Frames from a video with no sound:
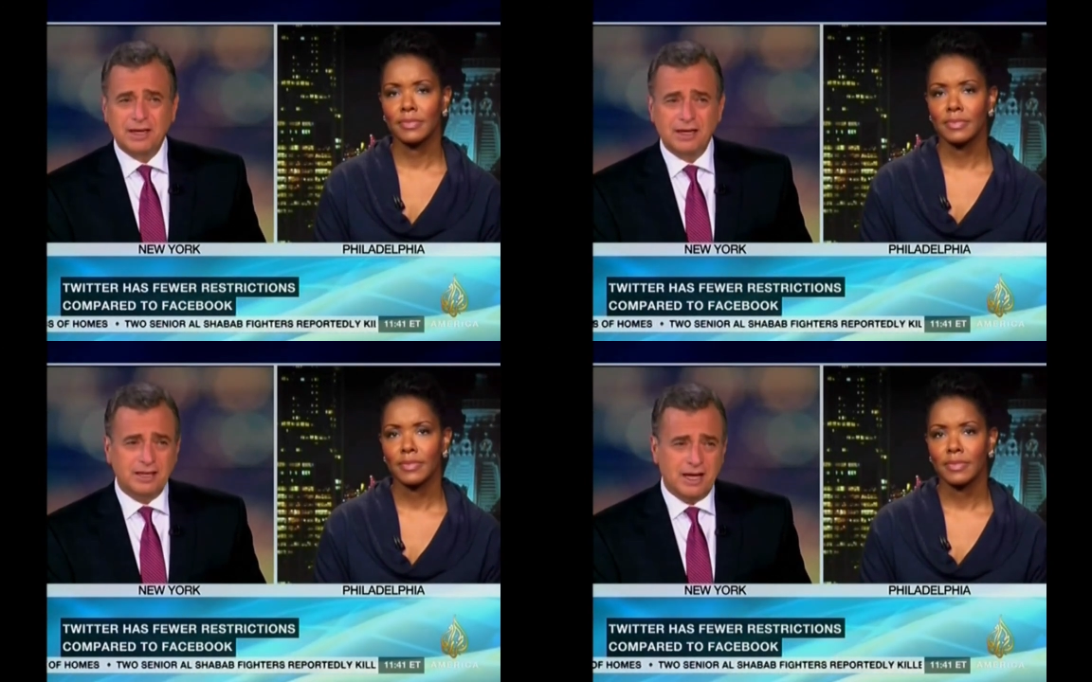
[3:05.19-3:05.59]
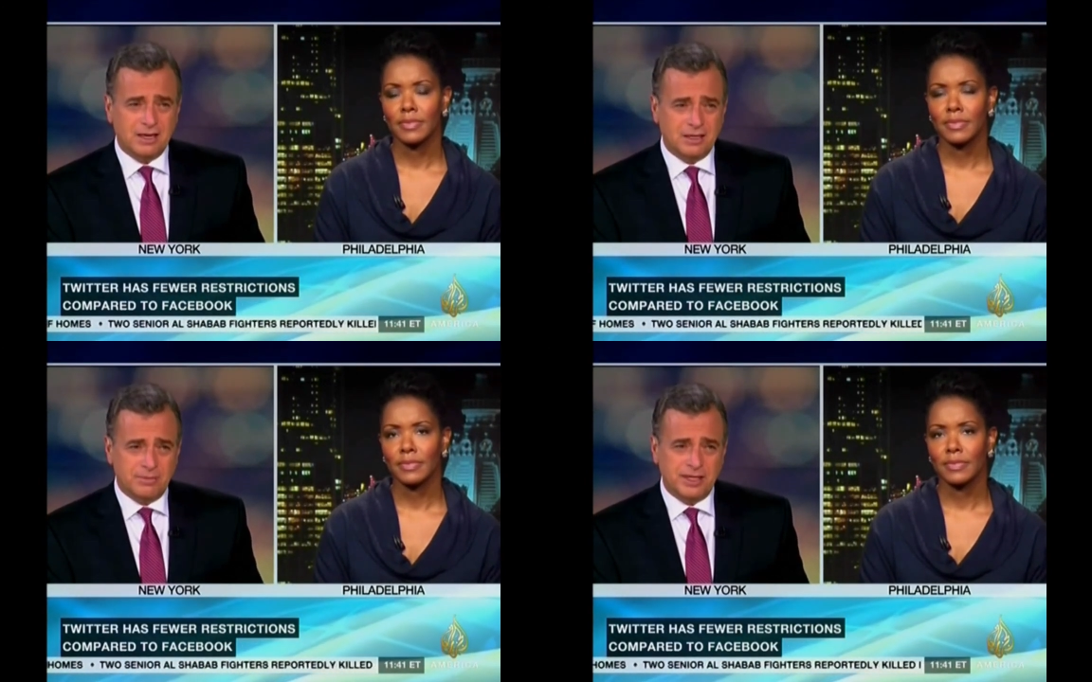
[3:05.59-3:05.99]
Speaker 1: and the
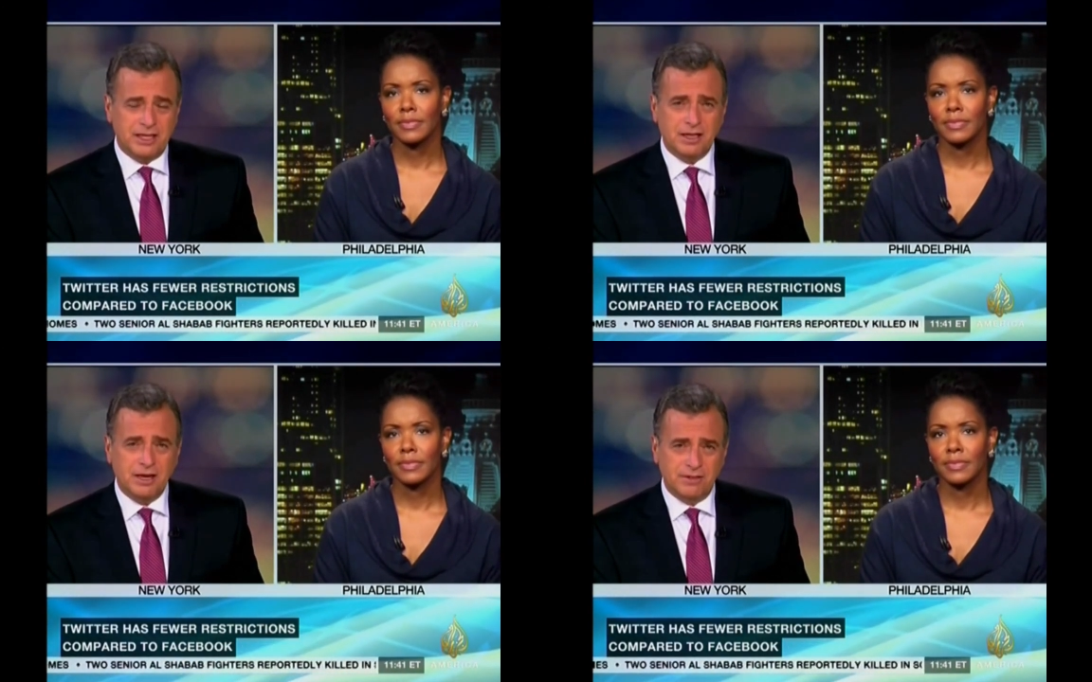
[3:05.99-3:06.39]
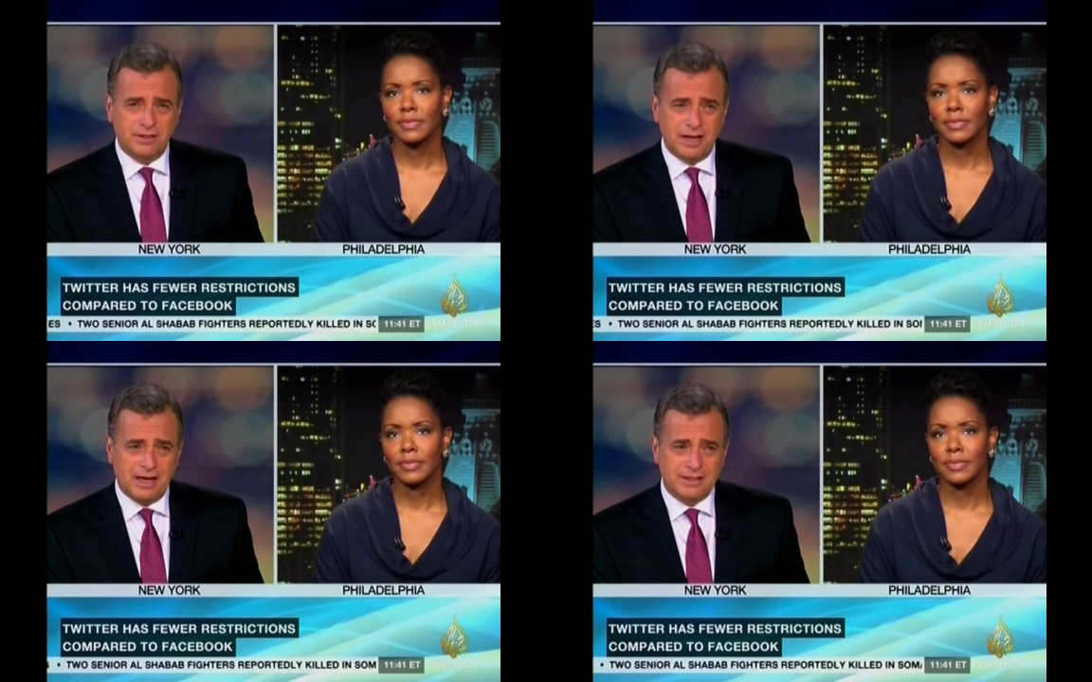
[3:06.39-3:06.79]
anonymity of
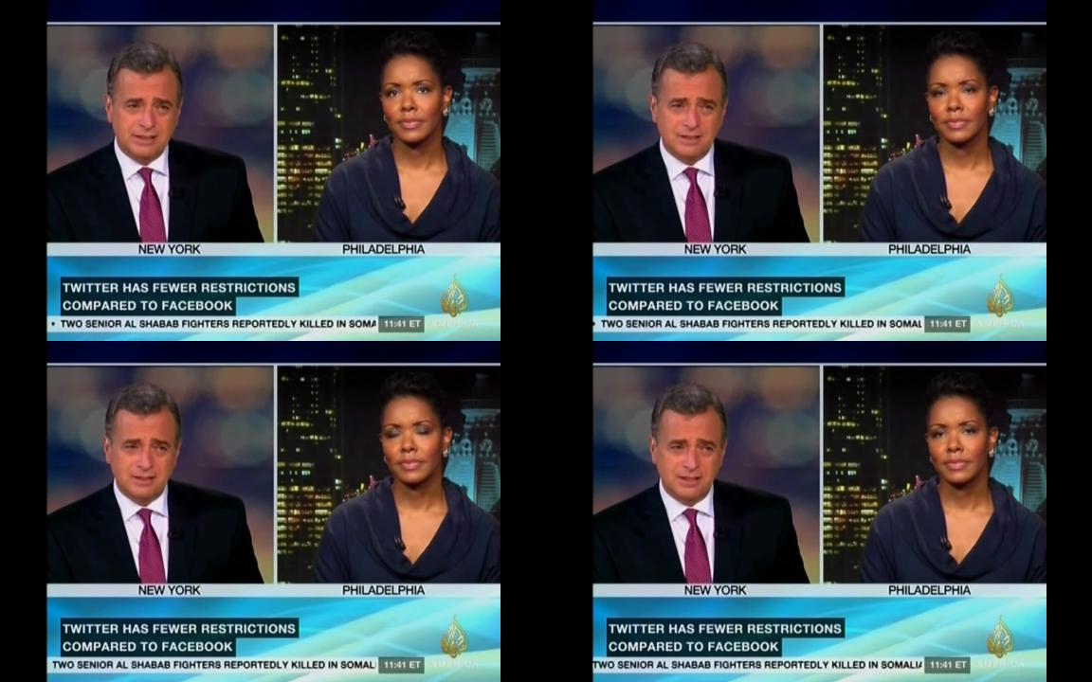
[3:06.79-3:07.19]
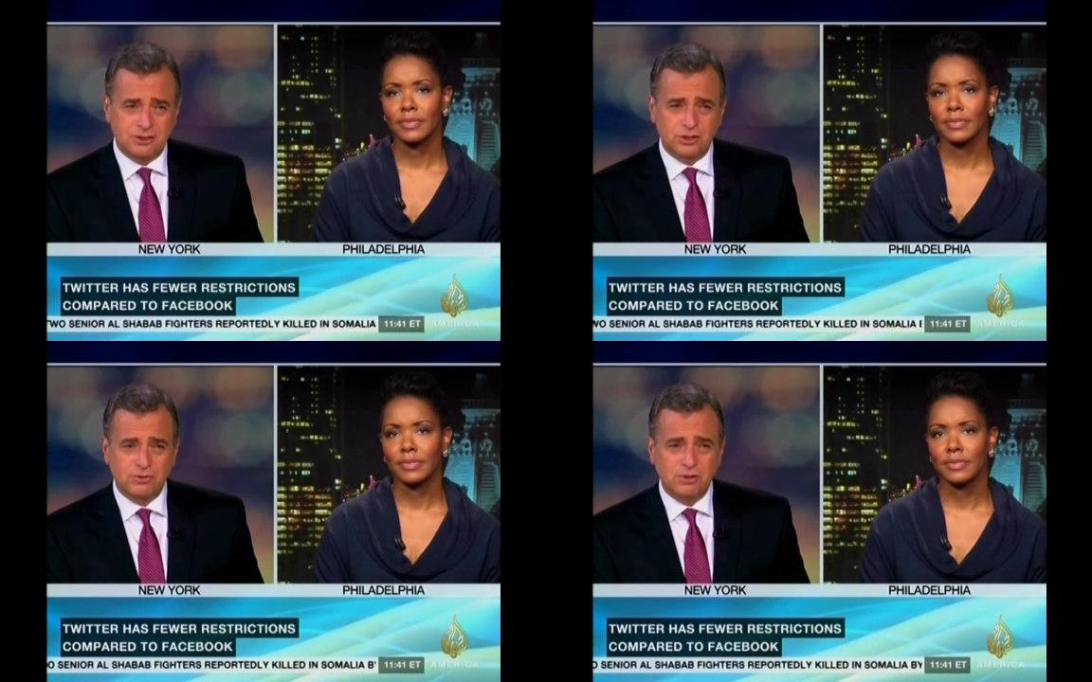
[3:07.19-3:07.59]
the net is
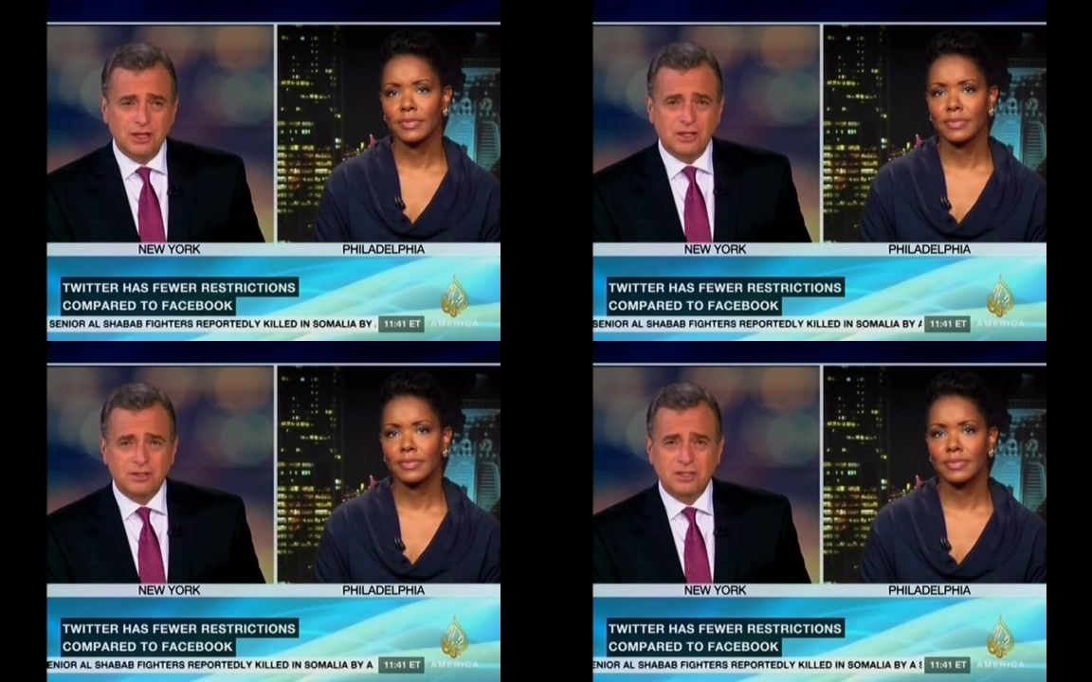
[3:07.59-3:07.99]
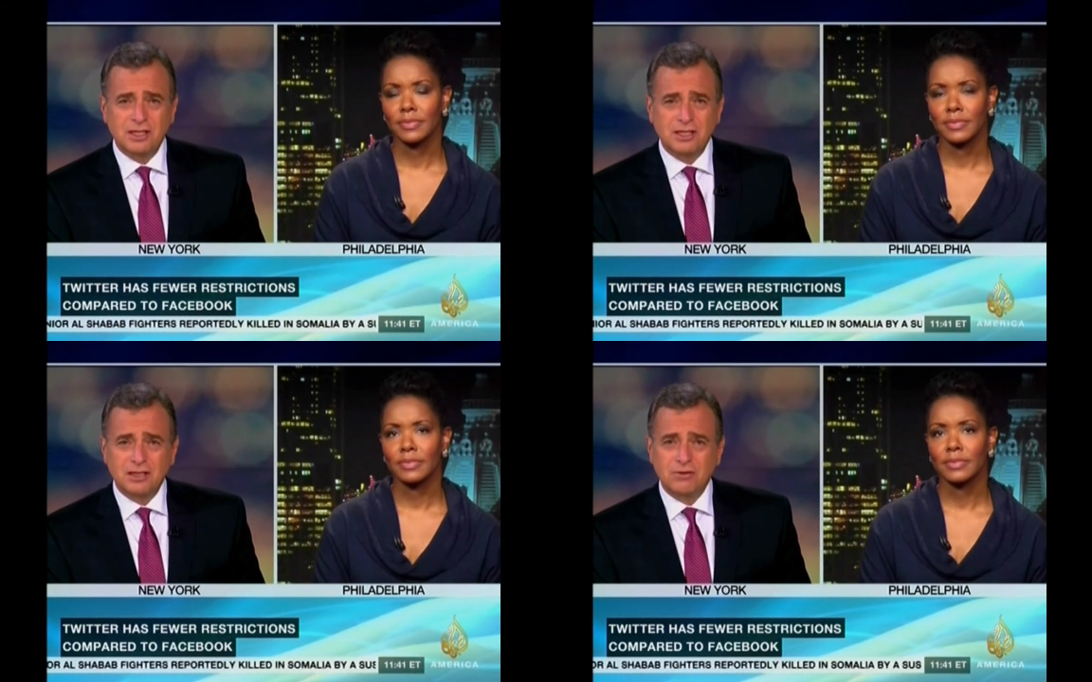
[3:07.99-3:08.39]
that you
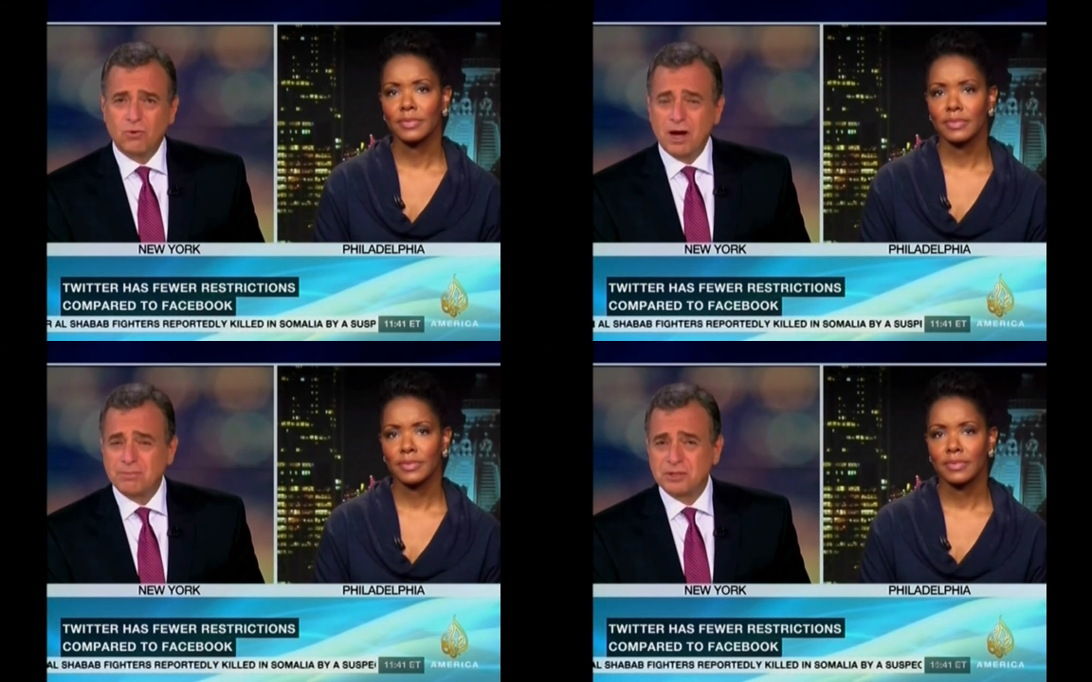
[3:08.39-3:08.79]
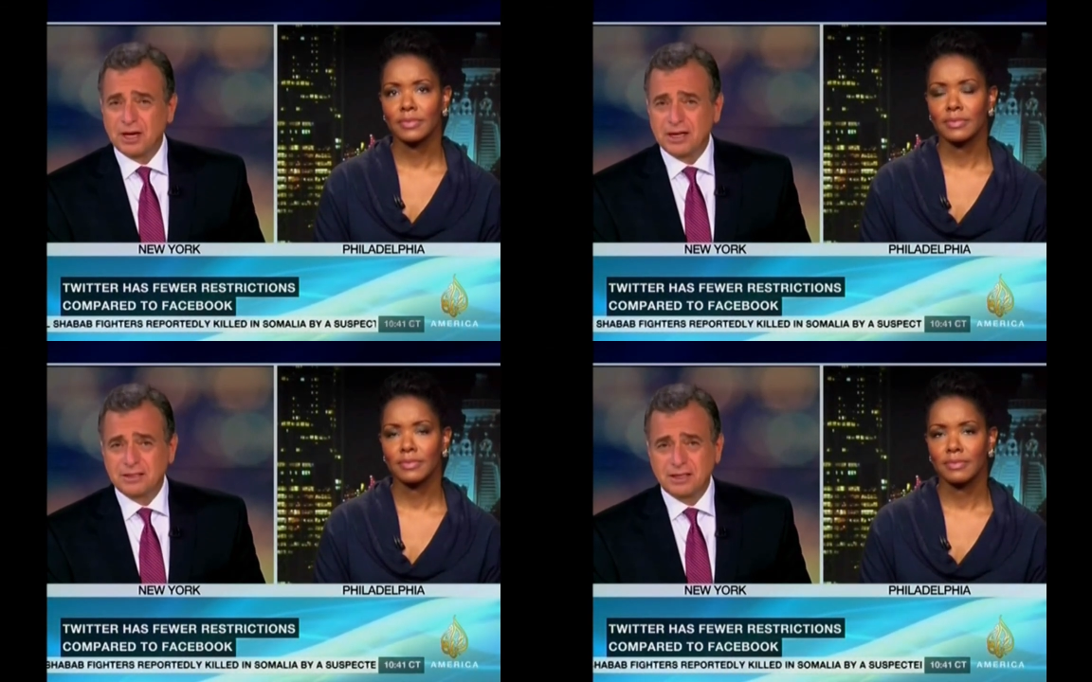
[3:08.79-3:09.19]
see
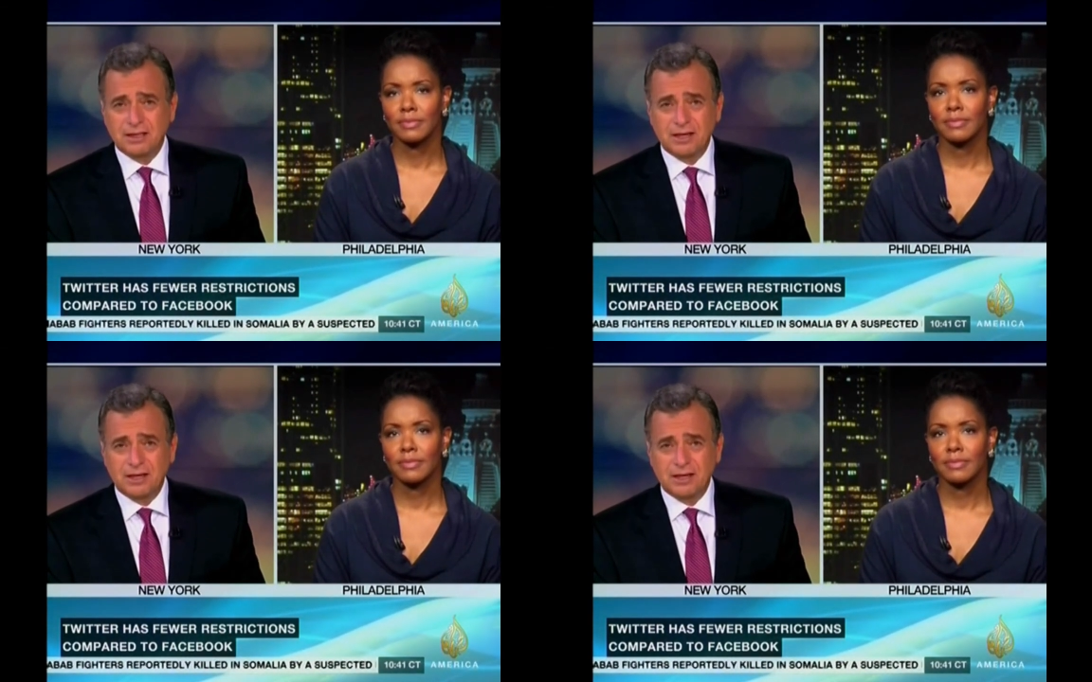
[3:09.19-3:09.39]
websites,